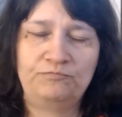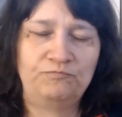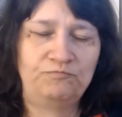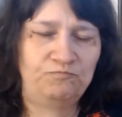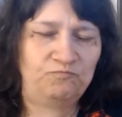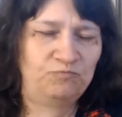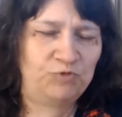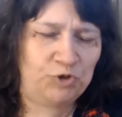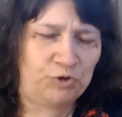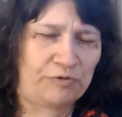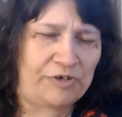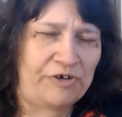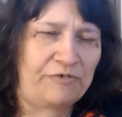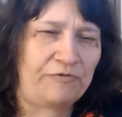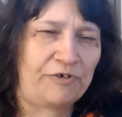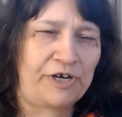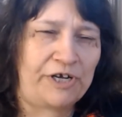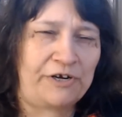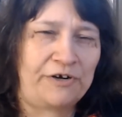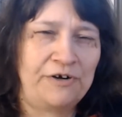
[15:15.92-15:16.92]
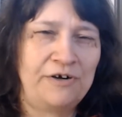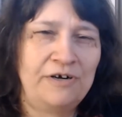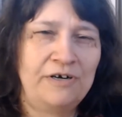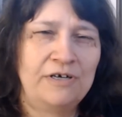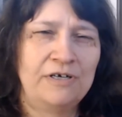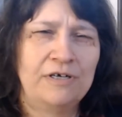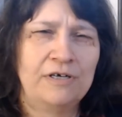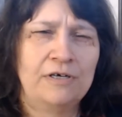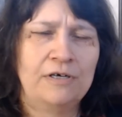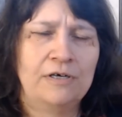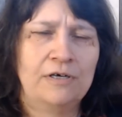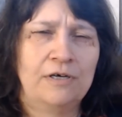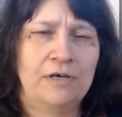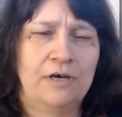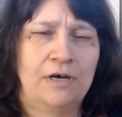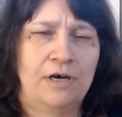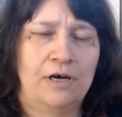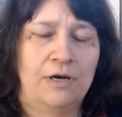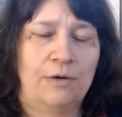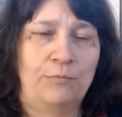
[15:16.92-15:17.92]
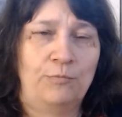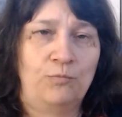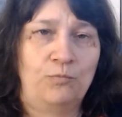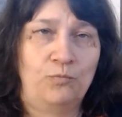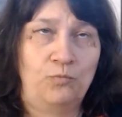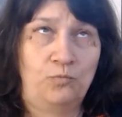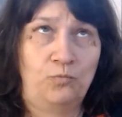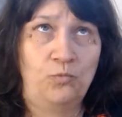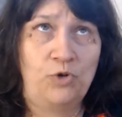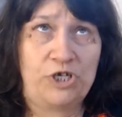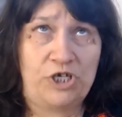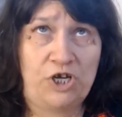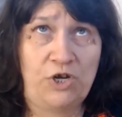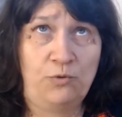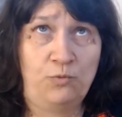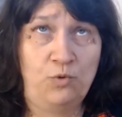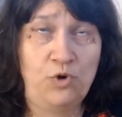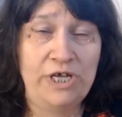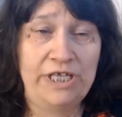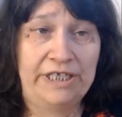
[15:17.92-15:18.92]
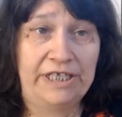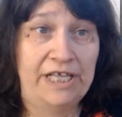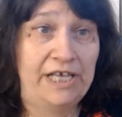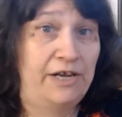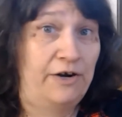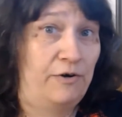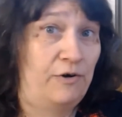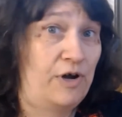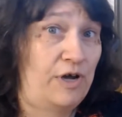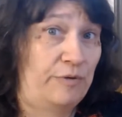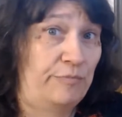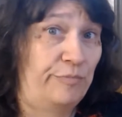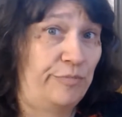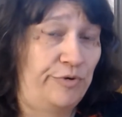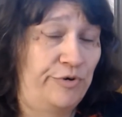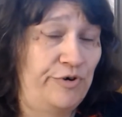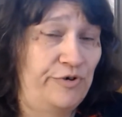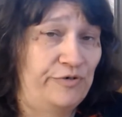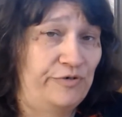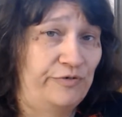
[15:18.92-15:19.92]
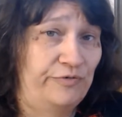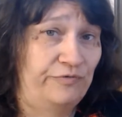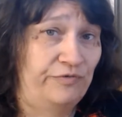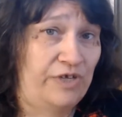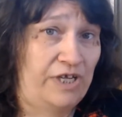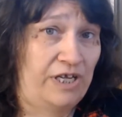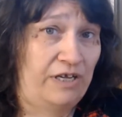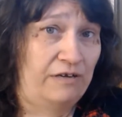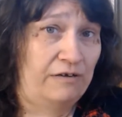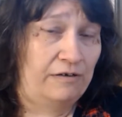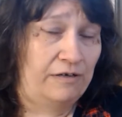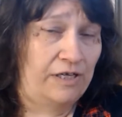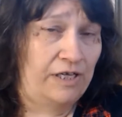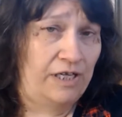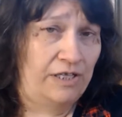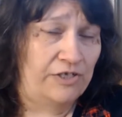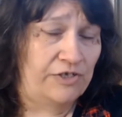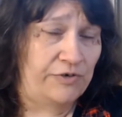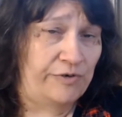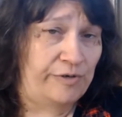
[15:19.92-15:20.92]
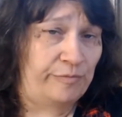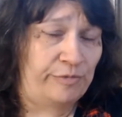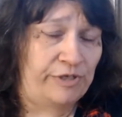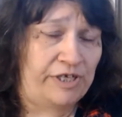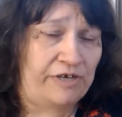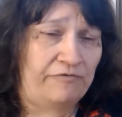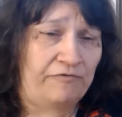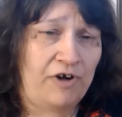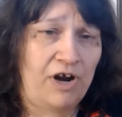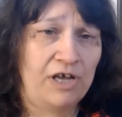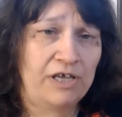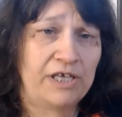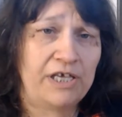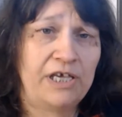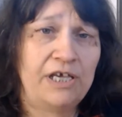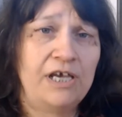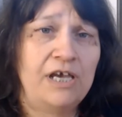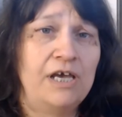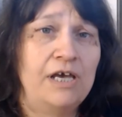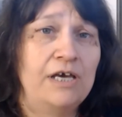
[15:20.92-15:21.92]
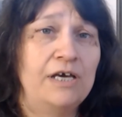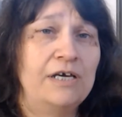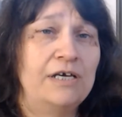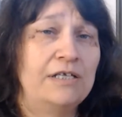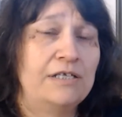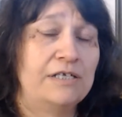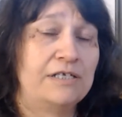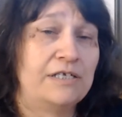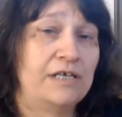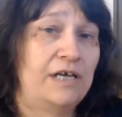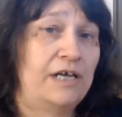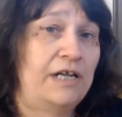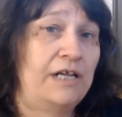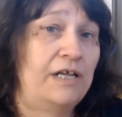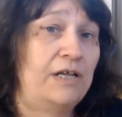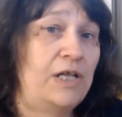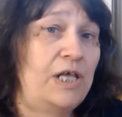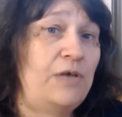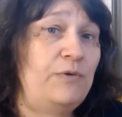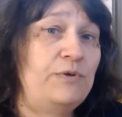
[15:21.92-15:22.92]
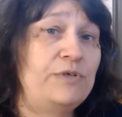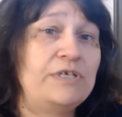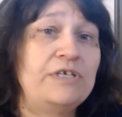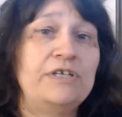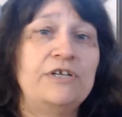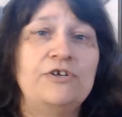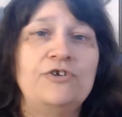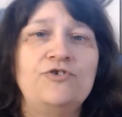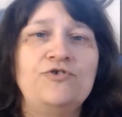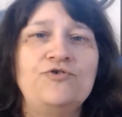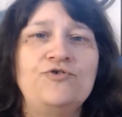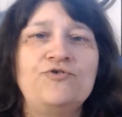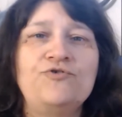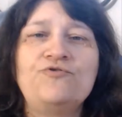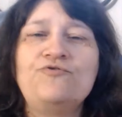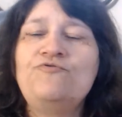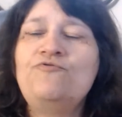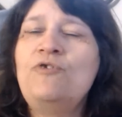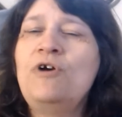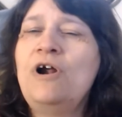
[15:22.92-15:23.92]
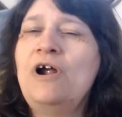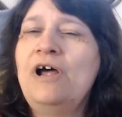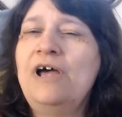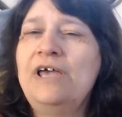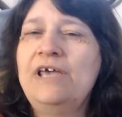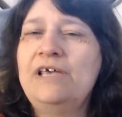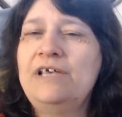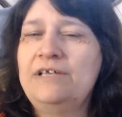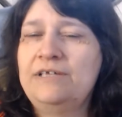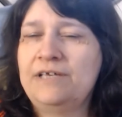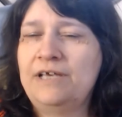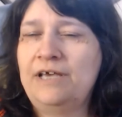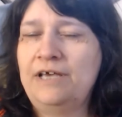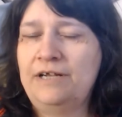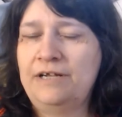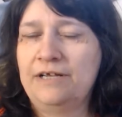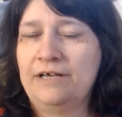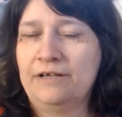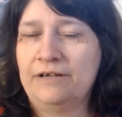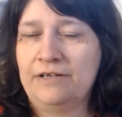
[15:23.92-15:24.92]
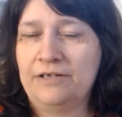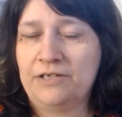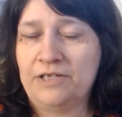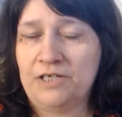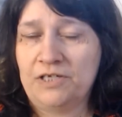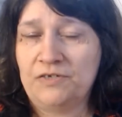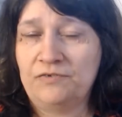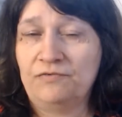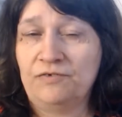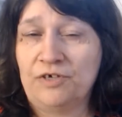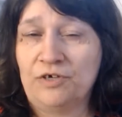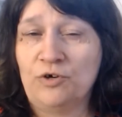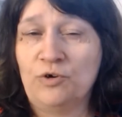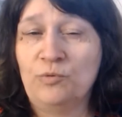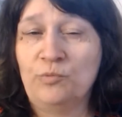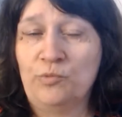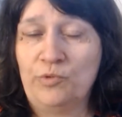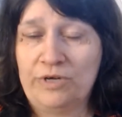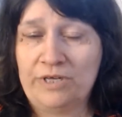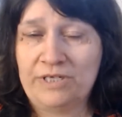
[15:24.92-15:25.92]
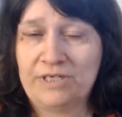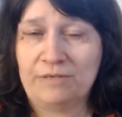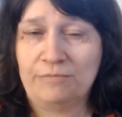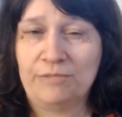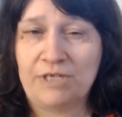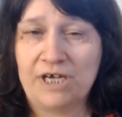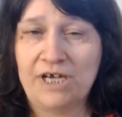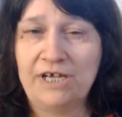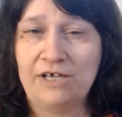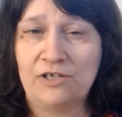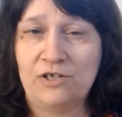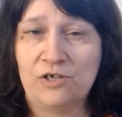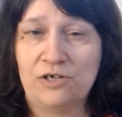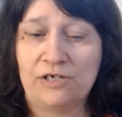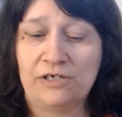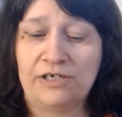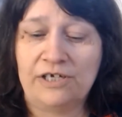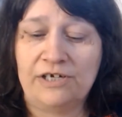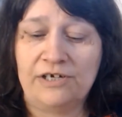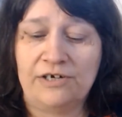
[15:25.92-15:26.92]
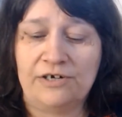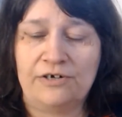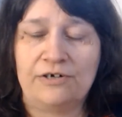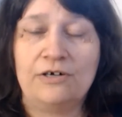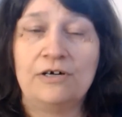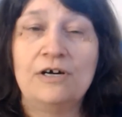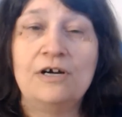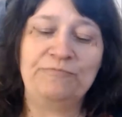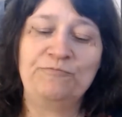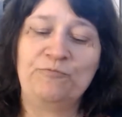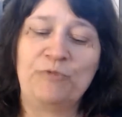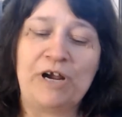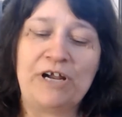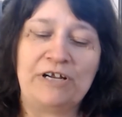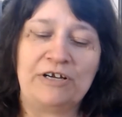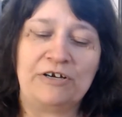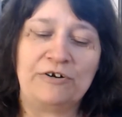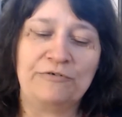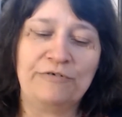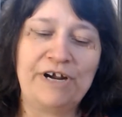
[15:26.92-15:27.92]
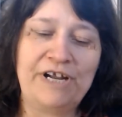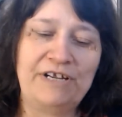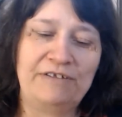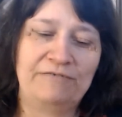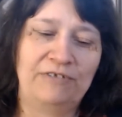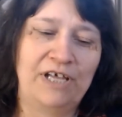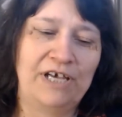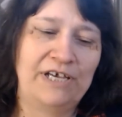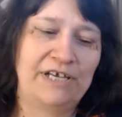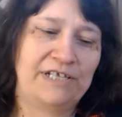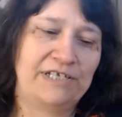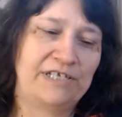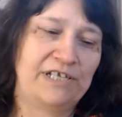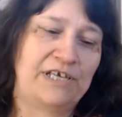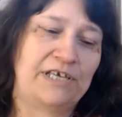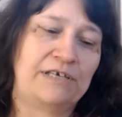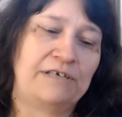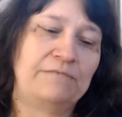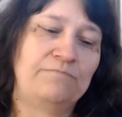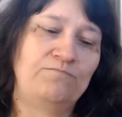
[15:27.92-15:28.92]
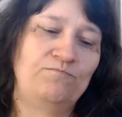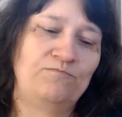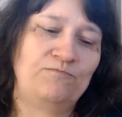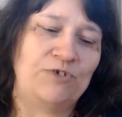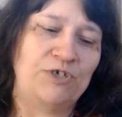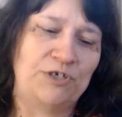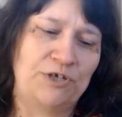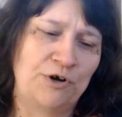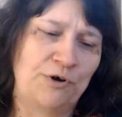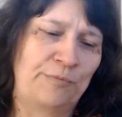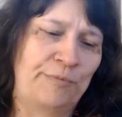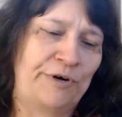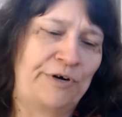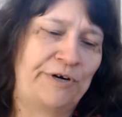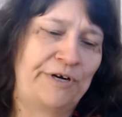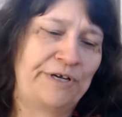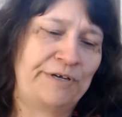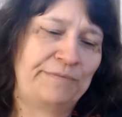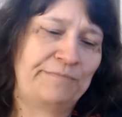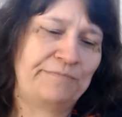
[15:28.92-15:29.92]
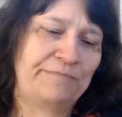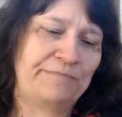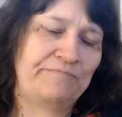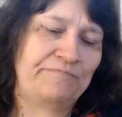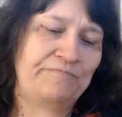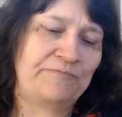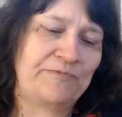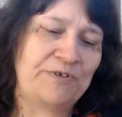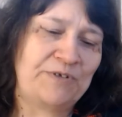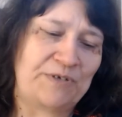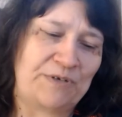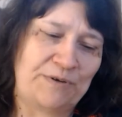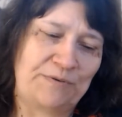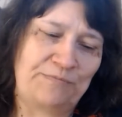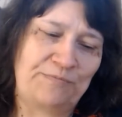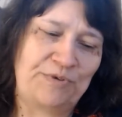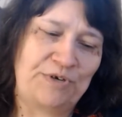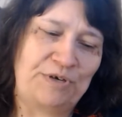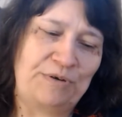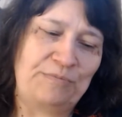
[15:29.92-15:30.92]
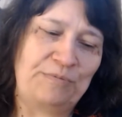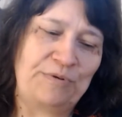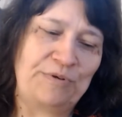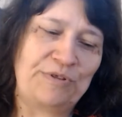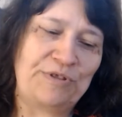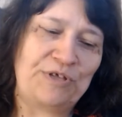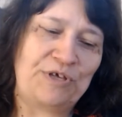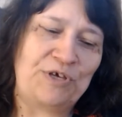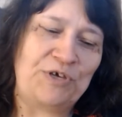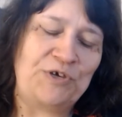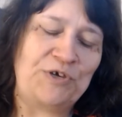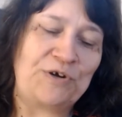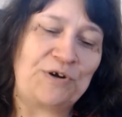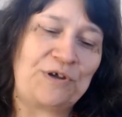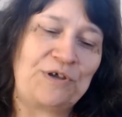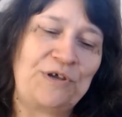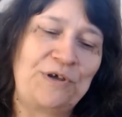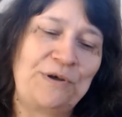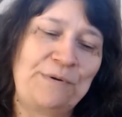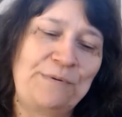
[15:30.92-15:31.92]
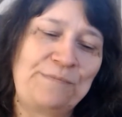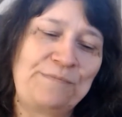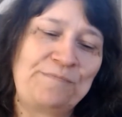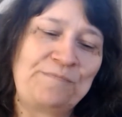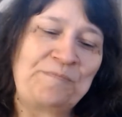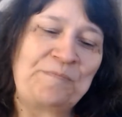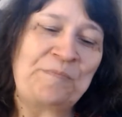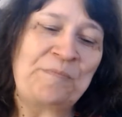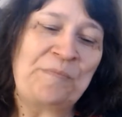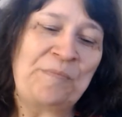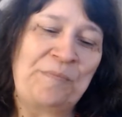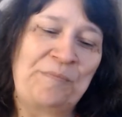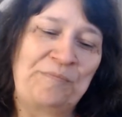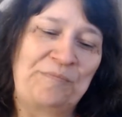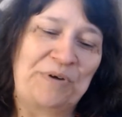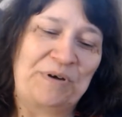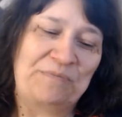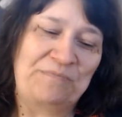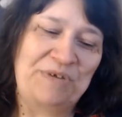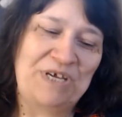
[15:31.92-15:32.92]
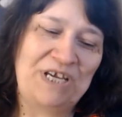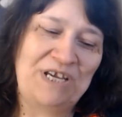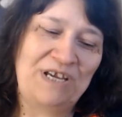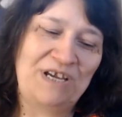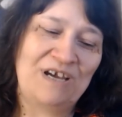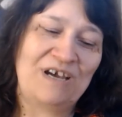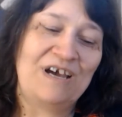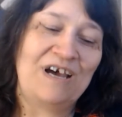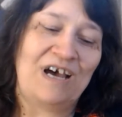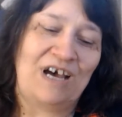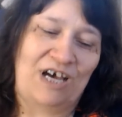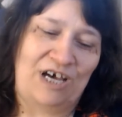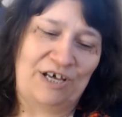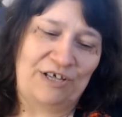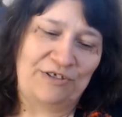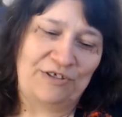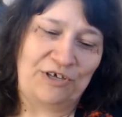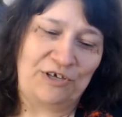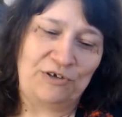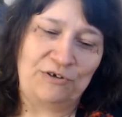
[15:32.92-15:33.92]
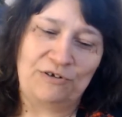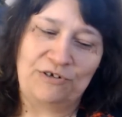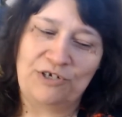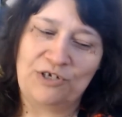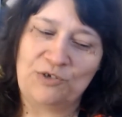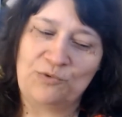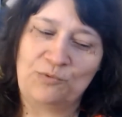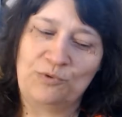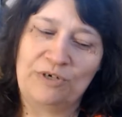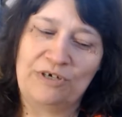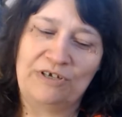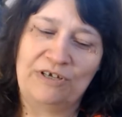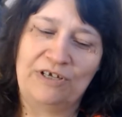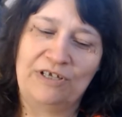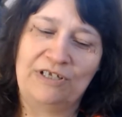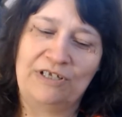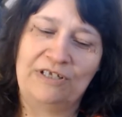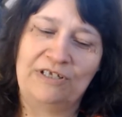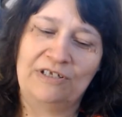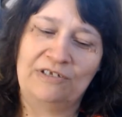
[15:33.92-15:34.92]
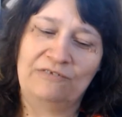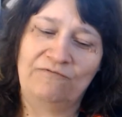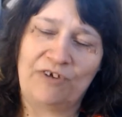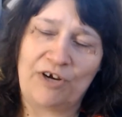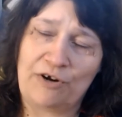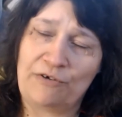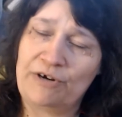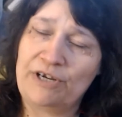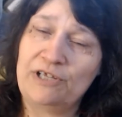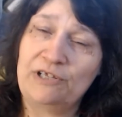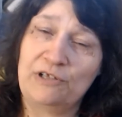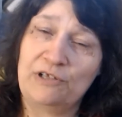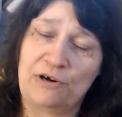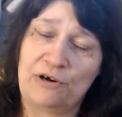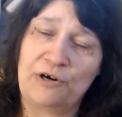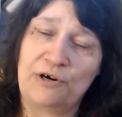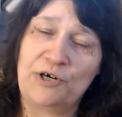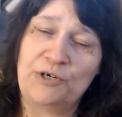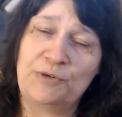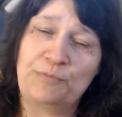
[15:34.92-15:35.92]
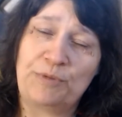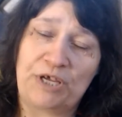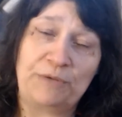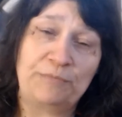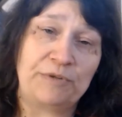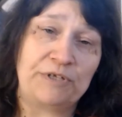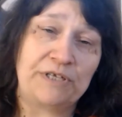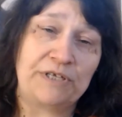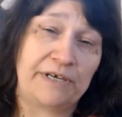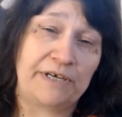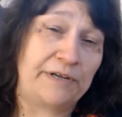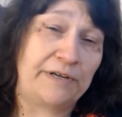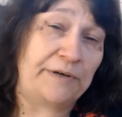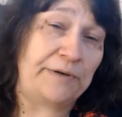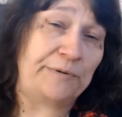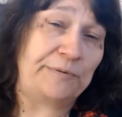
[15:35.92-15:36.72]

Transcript: screenwriter, um, which he would later on prove in the screenplay of Rocky, decided he was going to try his hand out in this film with some dialogue here. Writing great lines like, "You know, Myrna, some people think you're cute, but me, I think you're just one very large baked potato.